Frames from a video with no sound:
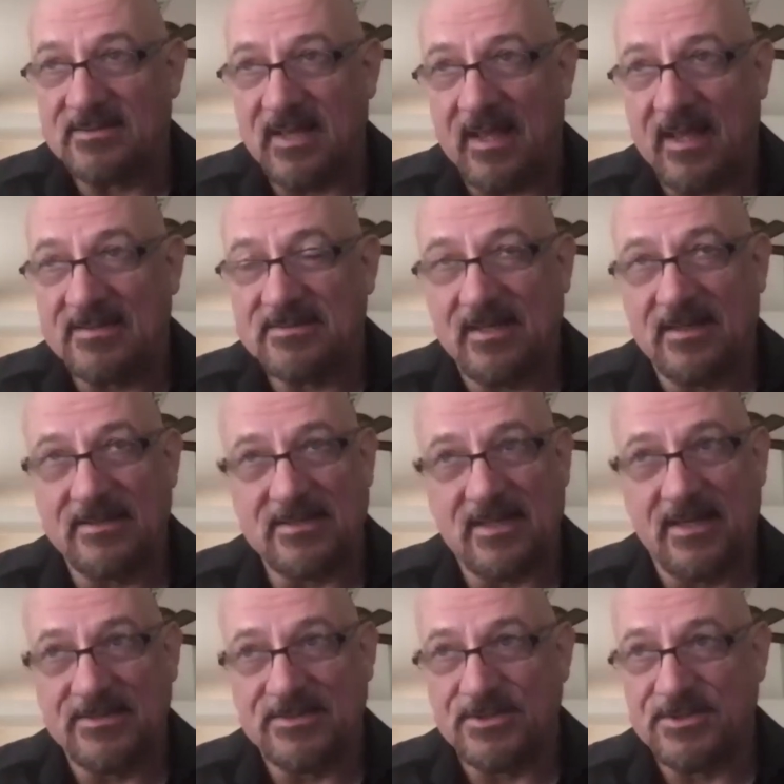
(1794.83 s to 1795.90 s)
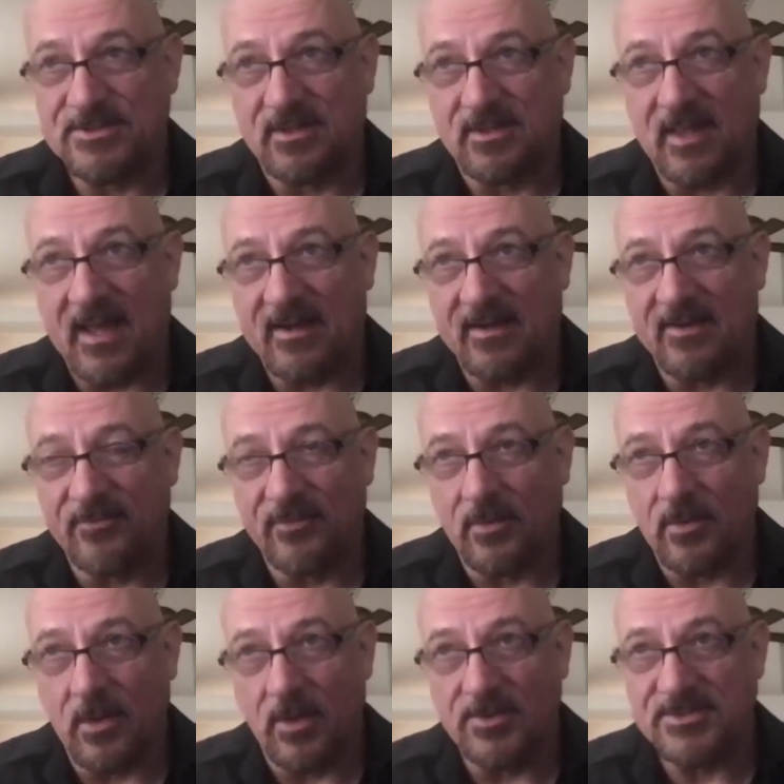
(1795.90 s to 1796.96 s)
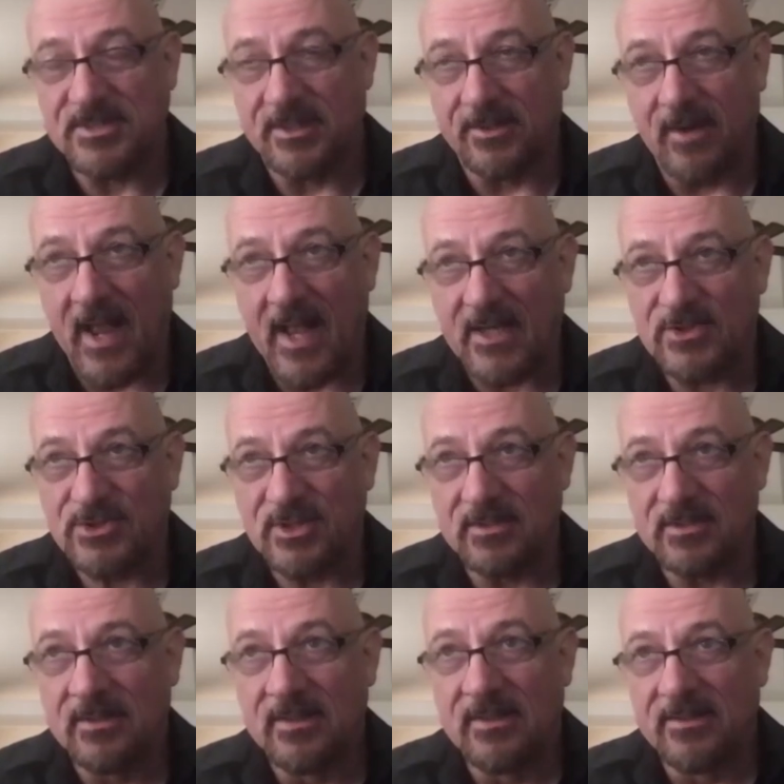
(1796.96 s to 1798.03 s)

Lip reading: the hand sanitizers, the lack of real close interaction,